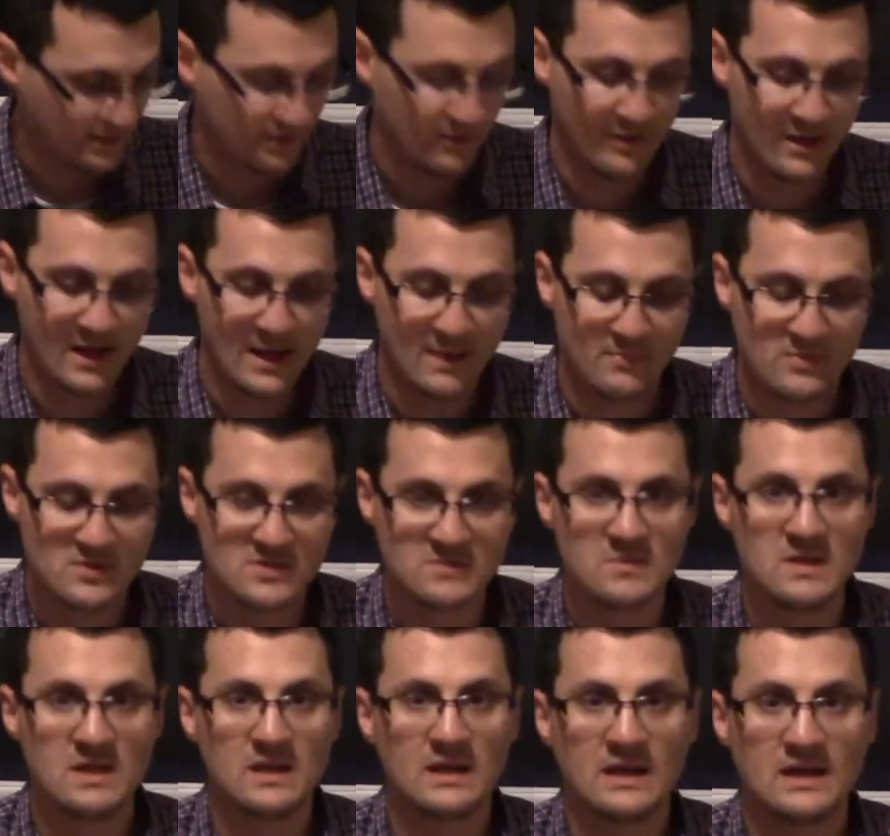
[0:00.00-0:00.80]
There happens to
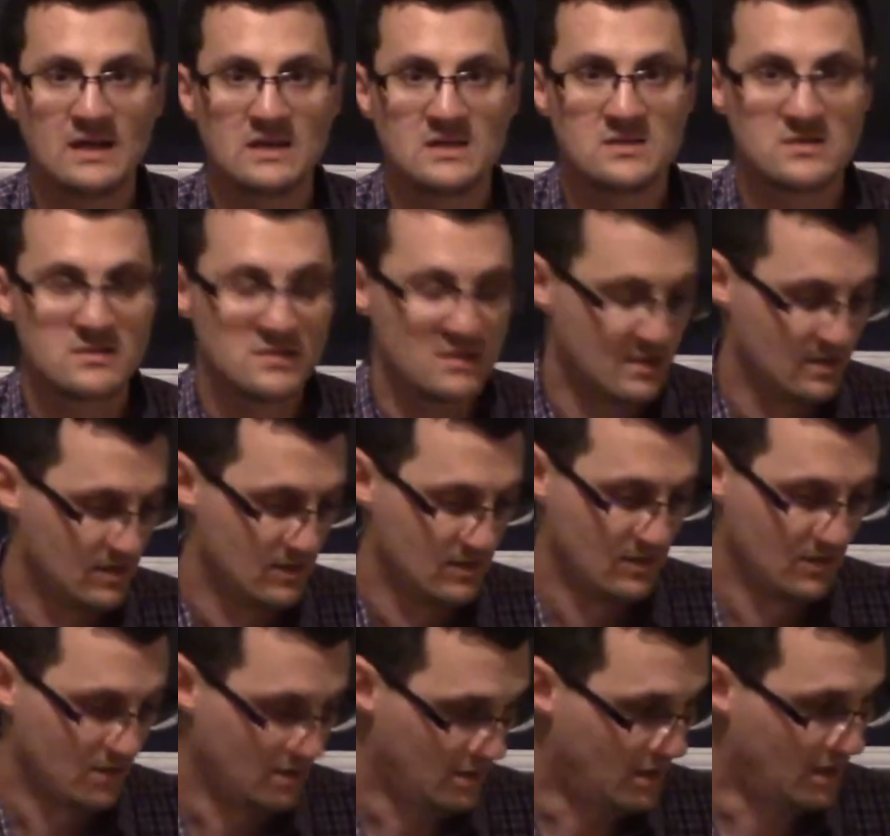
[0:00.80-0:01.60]
be a nice,
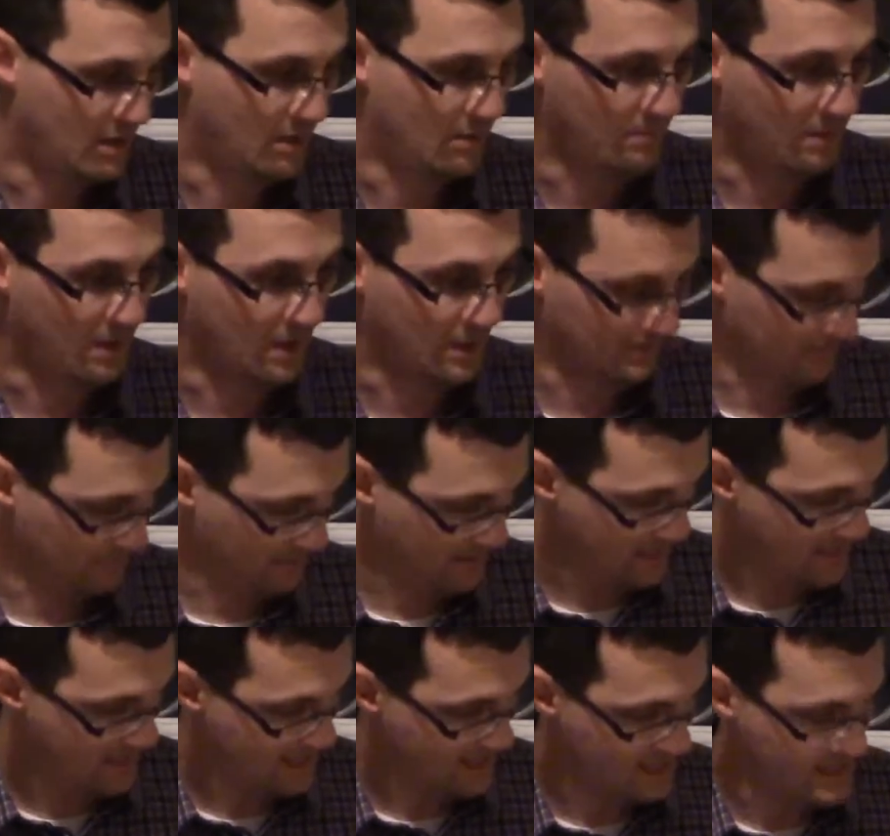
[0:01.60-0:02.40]
on
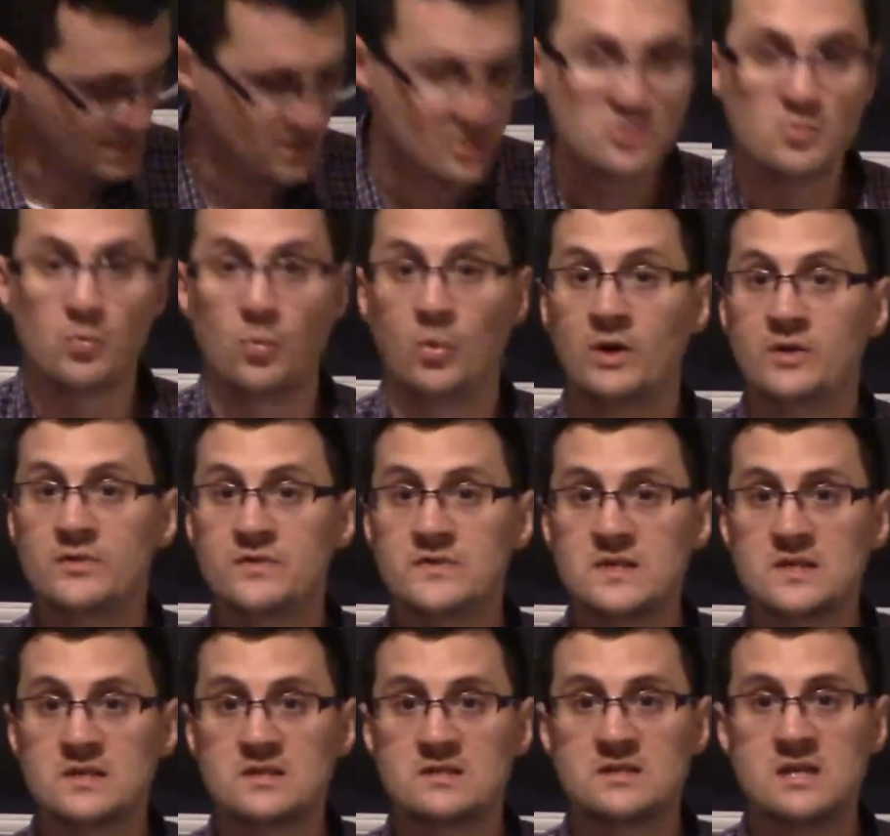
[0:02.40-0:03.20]
page
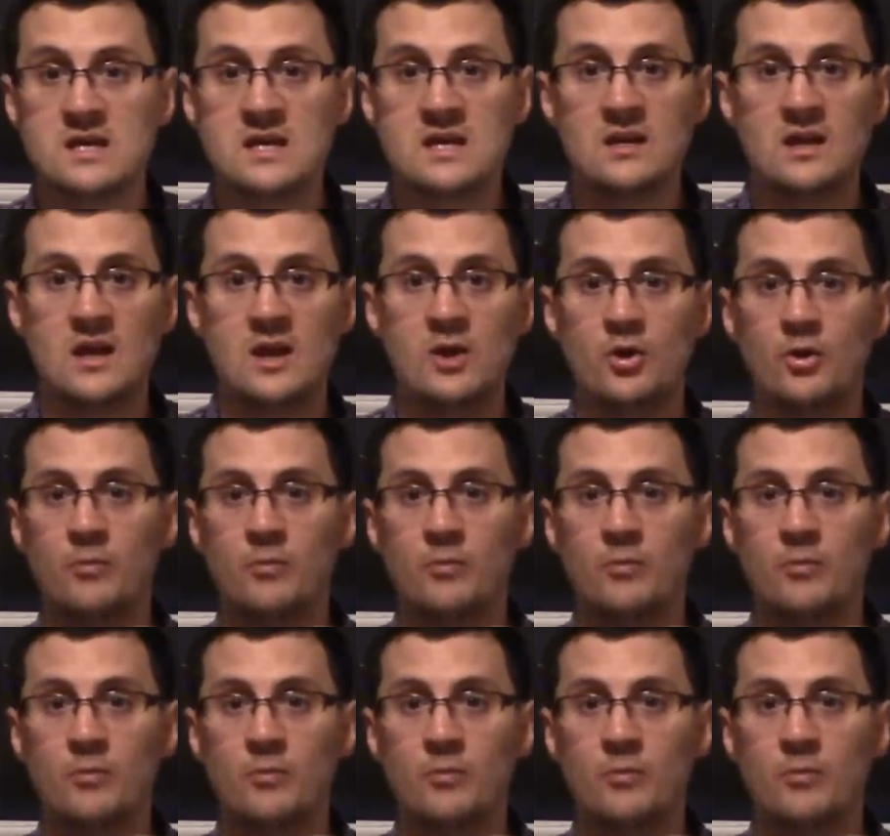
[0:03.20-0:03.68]
116 in your